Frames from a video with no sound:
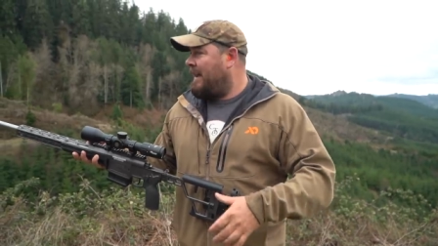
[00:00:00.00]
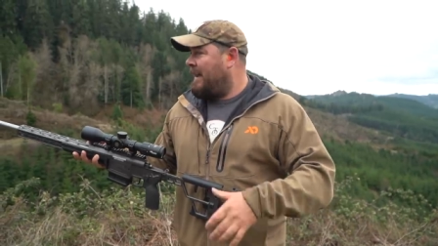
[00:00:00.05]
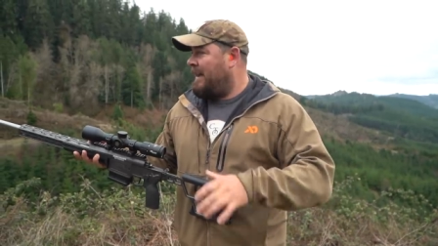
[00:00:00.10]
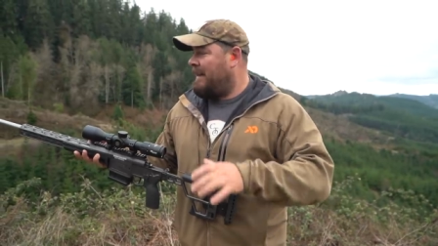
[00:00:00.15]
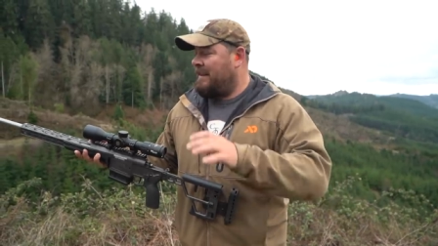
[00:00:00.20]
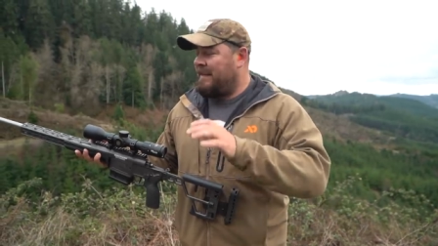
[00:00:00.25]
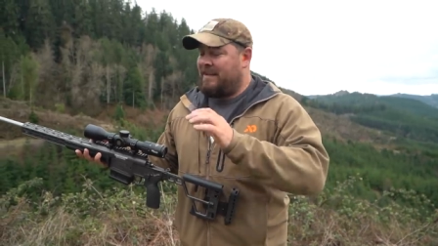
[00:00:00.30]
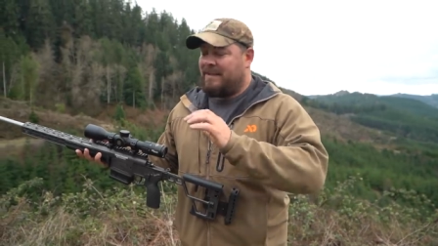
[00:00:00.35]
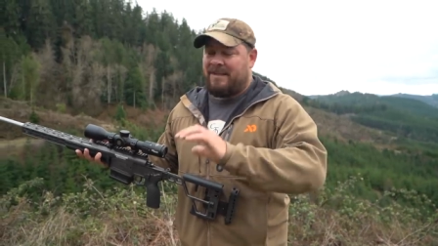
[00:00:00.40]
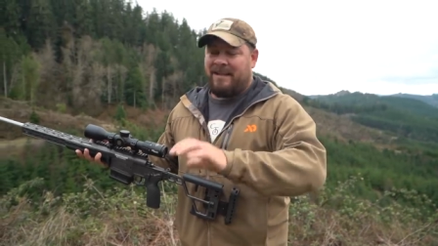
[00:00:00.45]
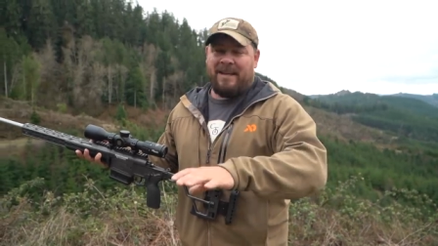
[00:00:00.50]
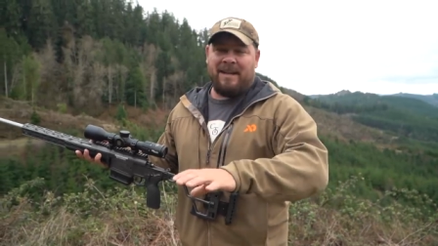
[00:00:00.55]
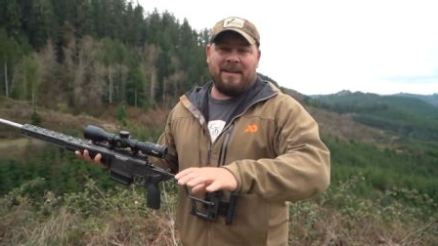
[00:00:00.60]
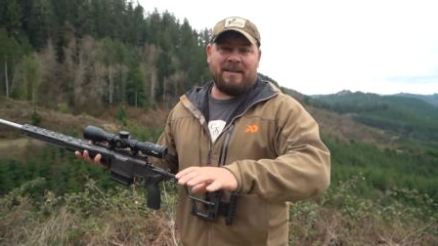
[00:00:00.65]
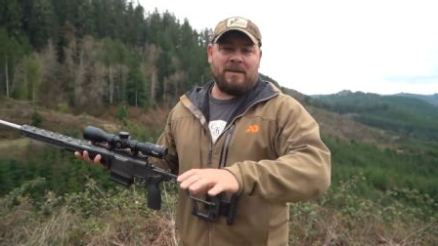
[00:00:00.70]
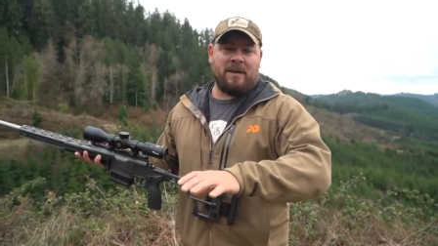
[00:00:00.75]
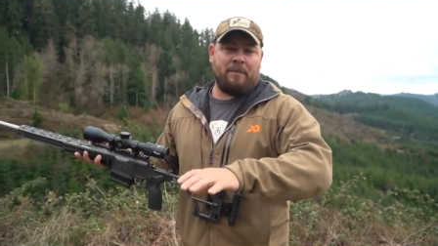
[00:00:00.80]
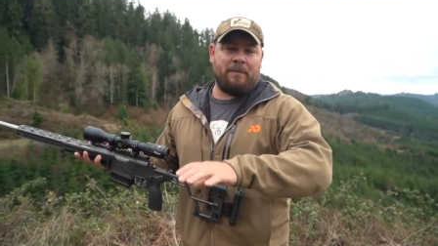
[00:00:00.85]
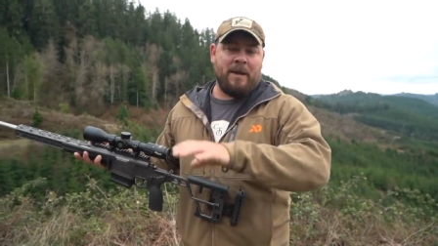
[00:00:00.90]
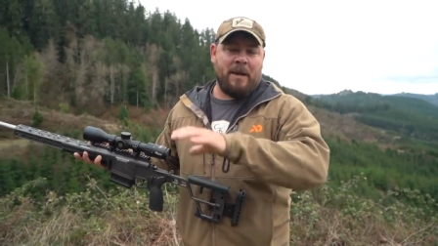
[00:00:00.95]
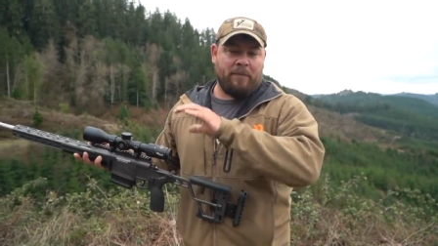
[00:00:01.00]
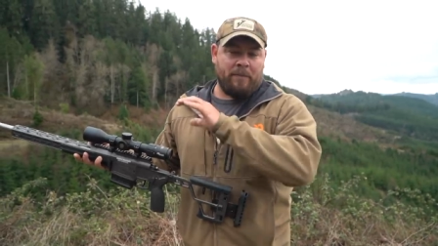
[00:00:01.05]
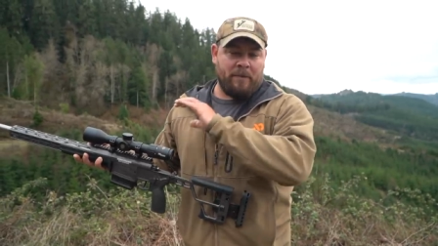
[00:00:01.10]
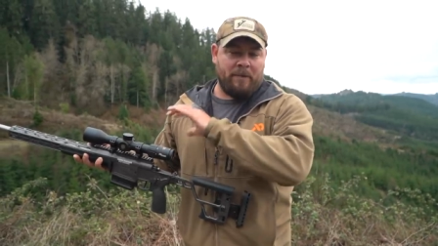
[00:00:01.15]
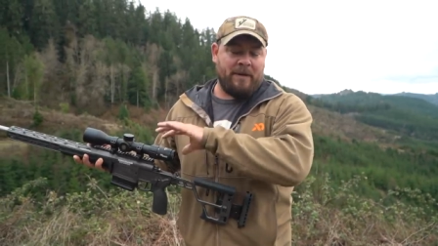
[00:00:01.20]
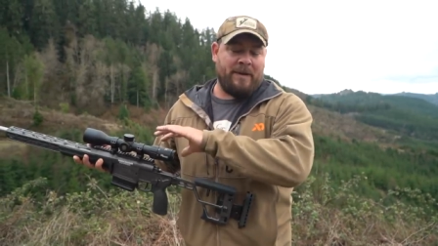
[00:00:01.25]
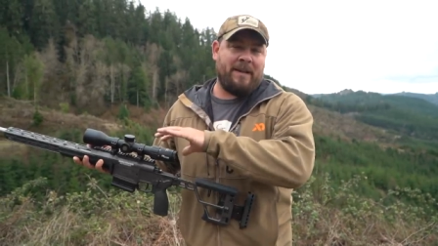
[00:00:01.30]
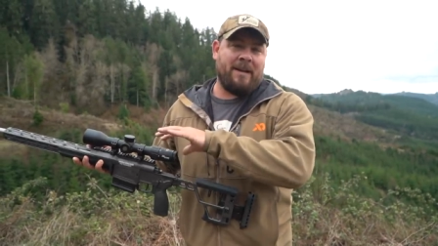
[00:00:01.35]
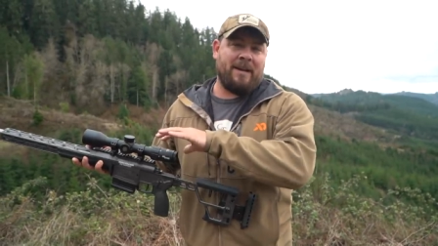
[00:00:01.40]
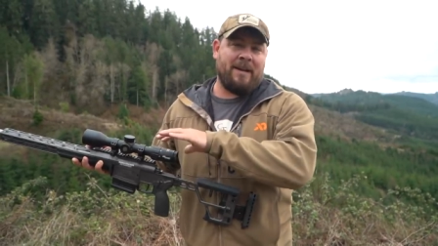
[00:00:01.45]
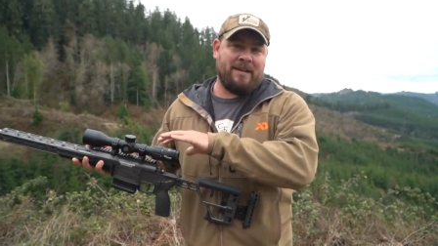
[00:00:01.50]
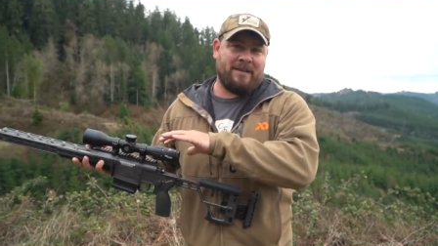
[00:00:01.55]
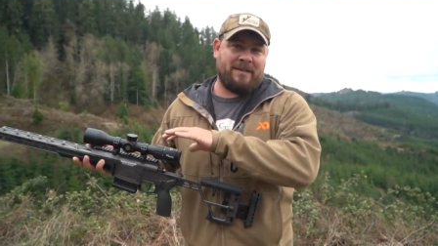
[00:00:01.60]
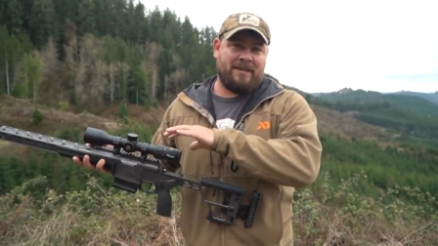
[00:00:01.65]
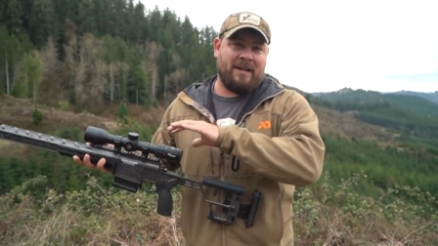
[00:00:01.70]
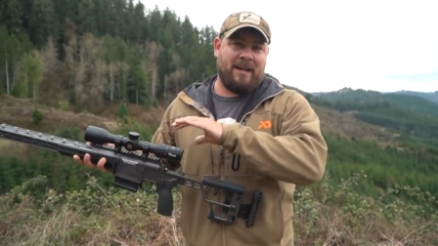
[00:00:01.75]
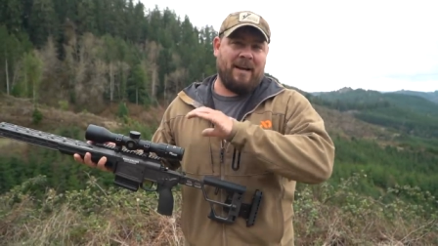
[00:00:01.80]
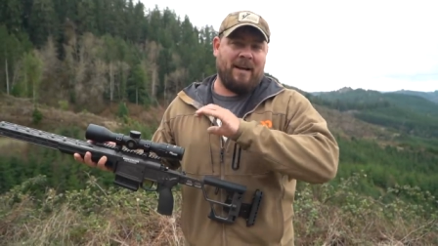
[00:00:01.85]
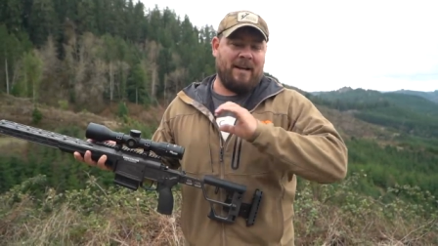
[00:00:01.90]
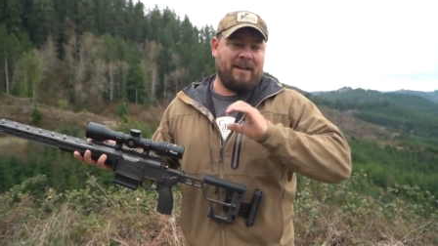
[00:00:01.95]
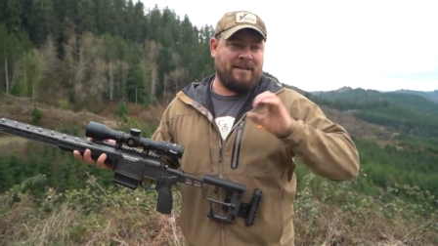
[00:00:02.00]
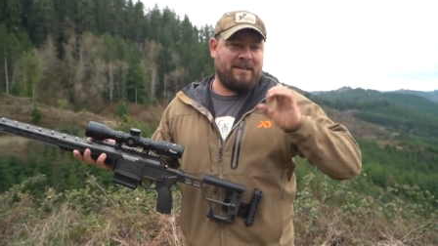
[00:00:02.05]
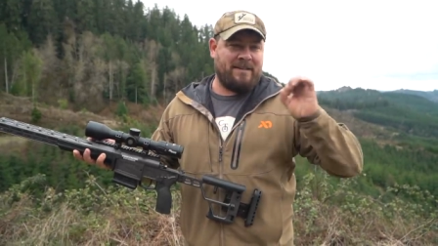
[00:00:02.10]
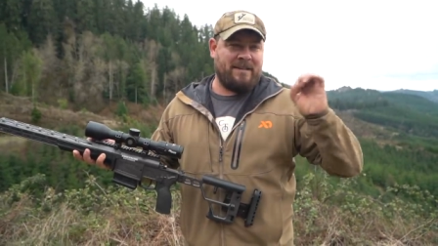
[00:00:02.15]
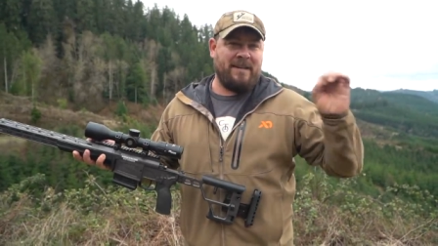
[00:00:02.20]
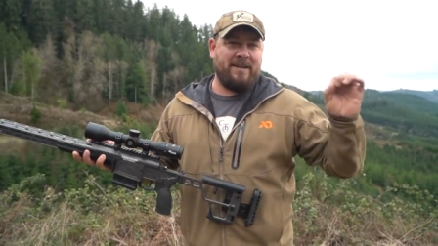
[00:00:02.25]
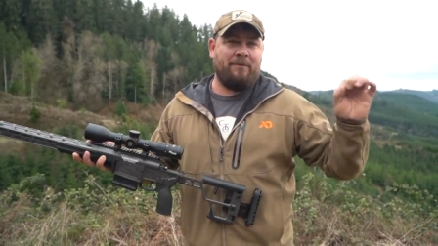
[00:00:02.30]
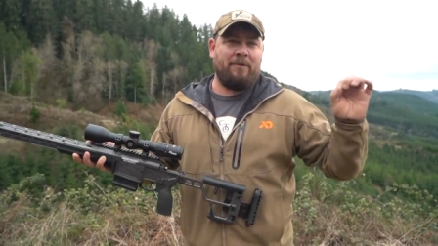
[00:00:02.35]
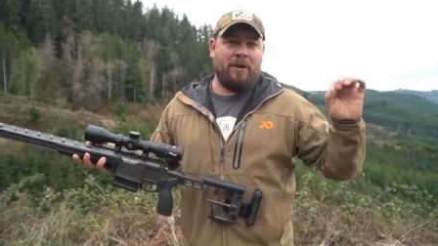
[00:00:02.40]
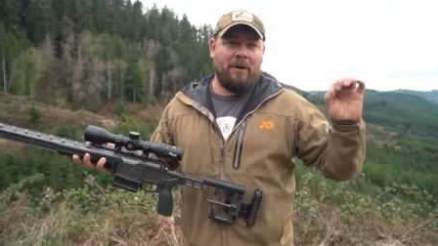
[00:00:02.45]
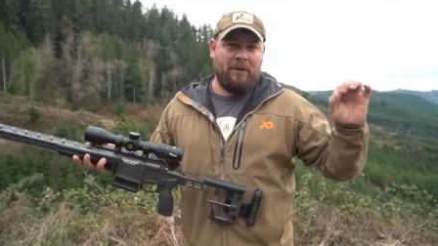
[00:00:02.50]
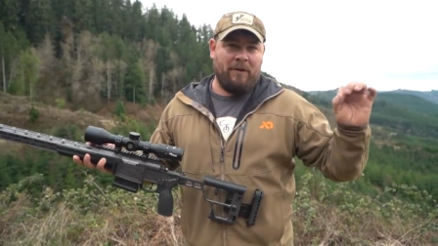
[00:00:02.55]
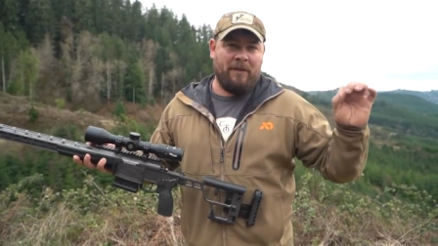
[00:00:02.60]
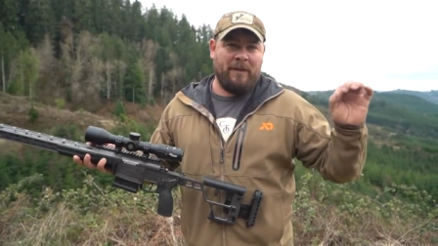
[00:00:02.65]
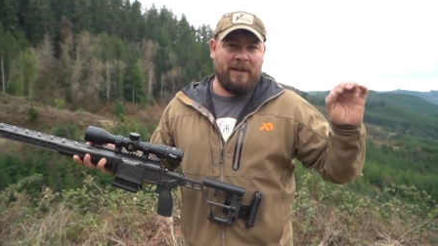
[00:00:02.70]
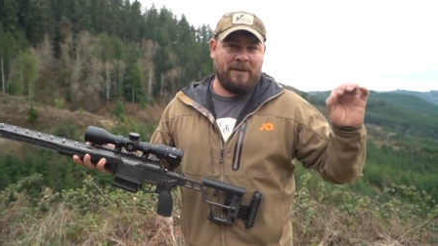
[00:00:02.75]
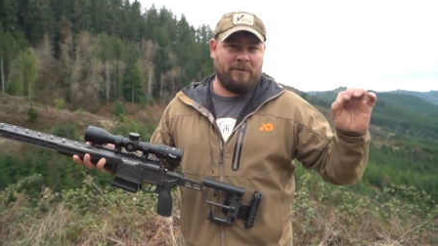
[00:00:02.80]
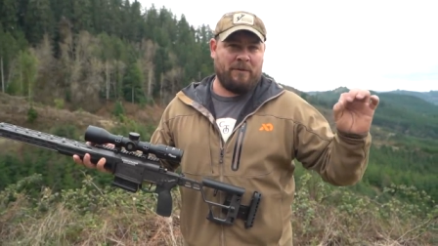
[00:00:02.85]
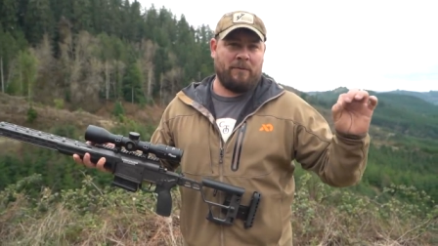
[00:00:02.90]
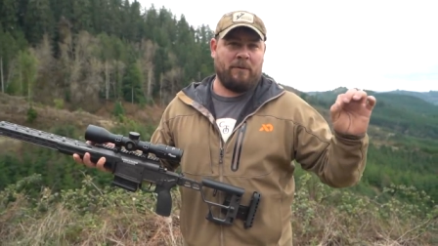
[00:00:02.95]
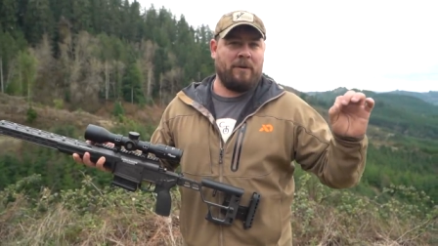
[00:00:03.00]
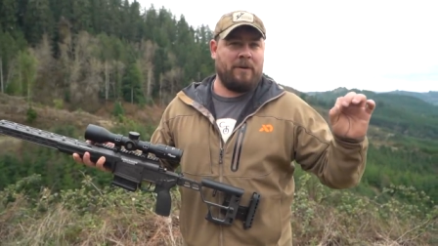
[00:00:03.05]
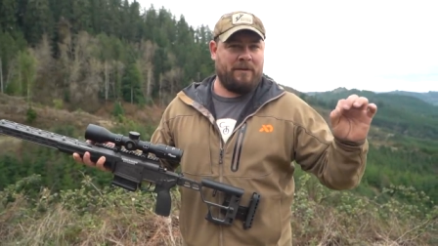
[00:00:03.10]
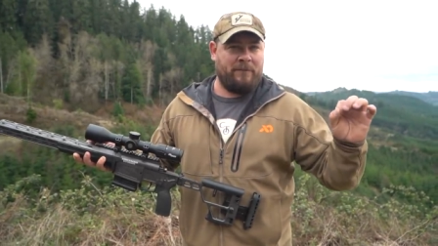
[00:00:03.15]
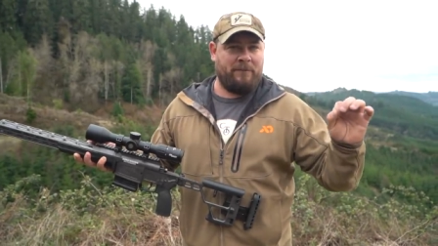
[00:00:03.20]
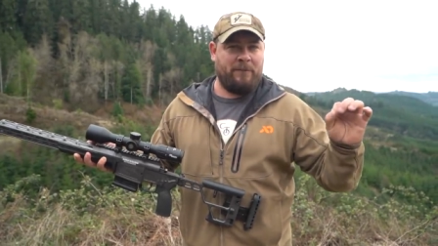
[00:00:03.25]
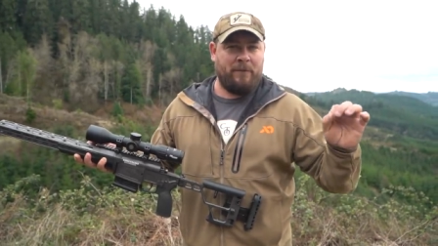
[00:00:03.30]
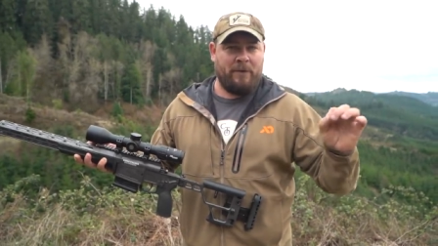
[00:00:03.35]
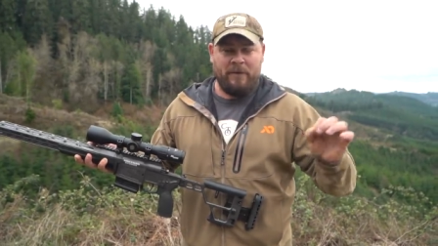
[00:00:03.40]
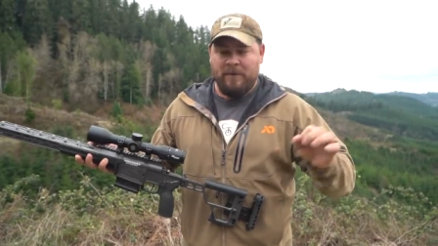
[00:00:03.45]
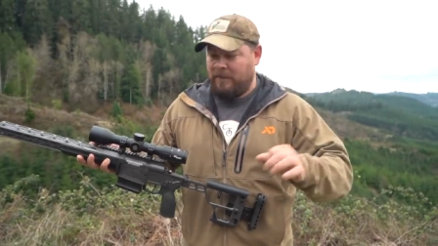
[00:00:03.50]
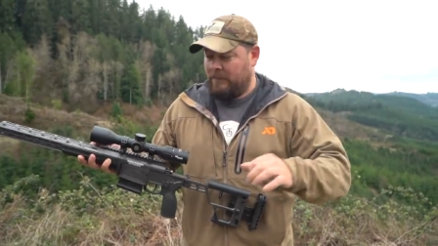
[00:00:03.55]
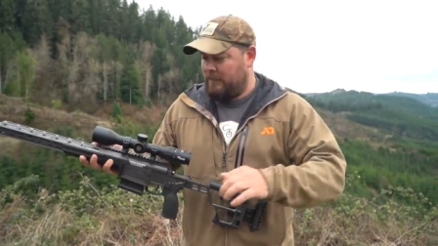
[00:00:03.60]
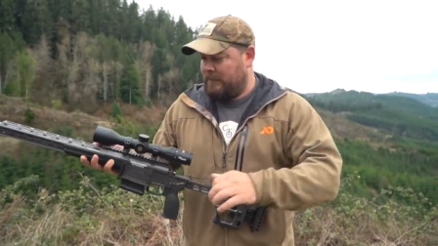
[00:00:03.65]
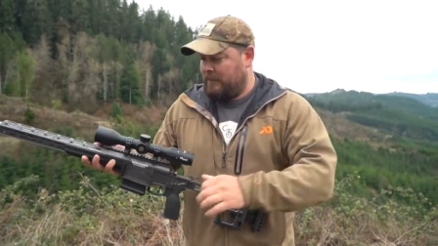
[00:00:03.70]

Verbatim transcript: at least to get us on paper to get us uh, zero. That's what we're looking for.